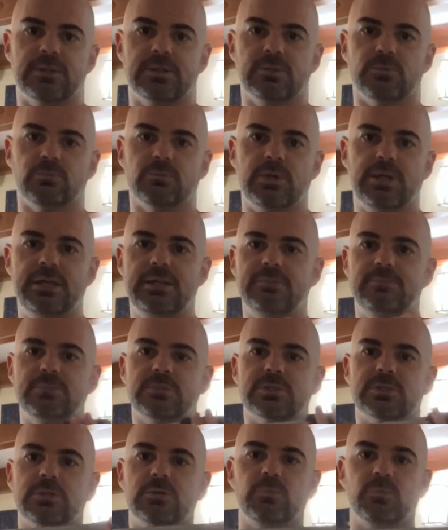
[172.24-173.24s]
The
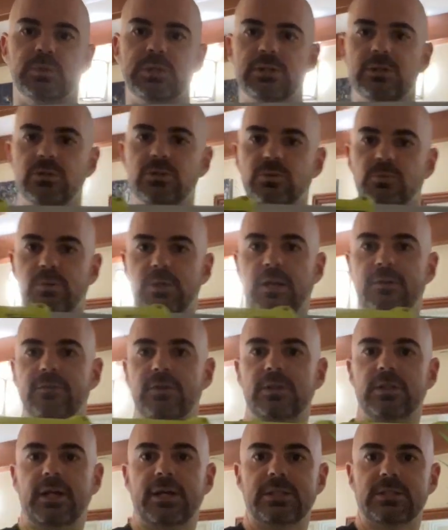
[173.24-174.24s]
rims, the wheels, whatever
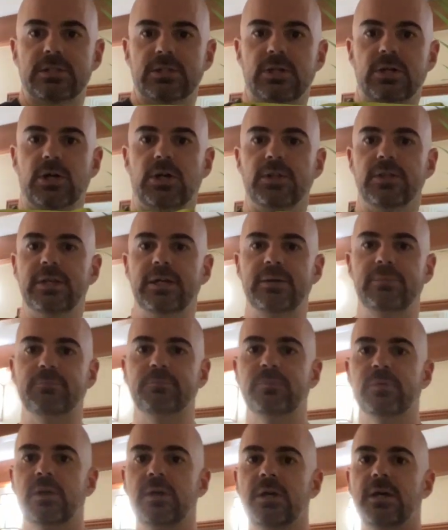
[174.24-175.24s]
you like to call them.
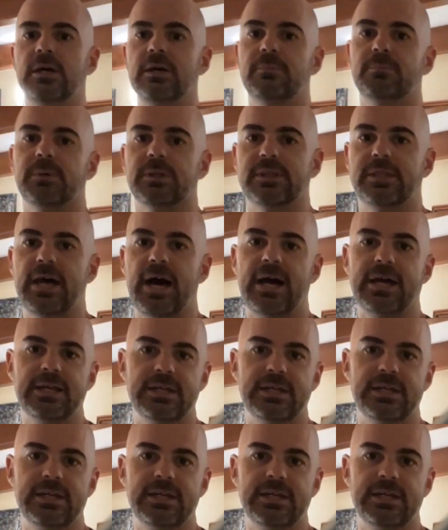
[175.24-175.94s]
But that